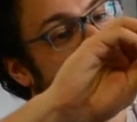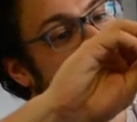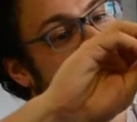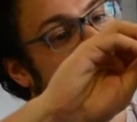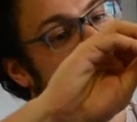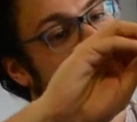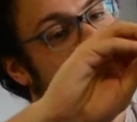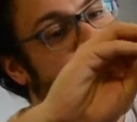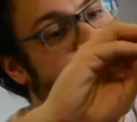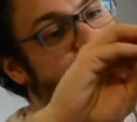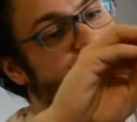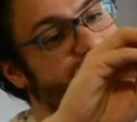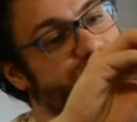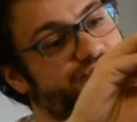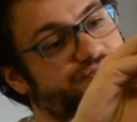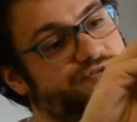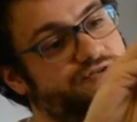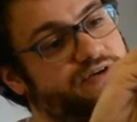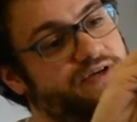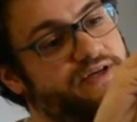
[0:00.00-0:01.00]
And what this
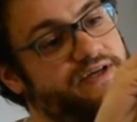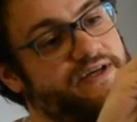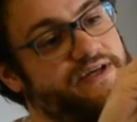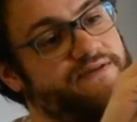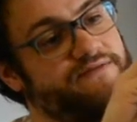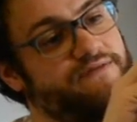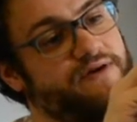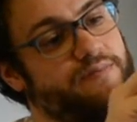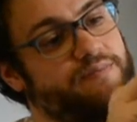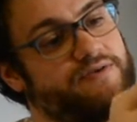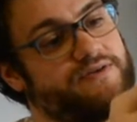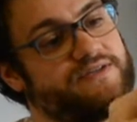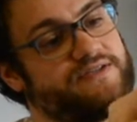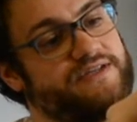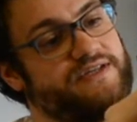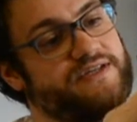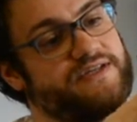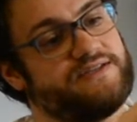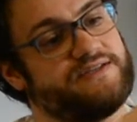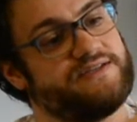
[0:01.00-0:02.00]
tree
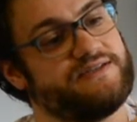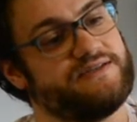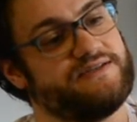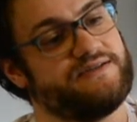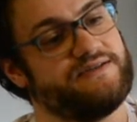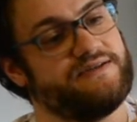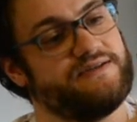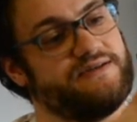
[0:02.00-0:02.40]
represents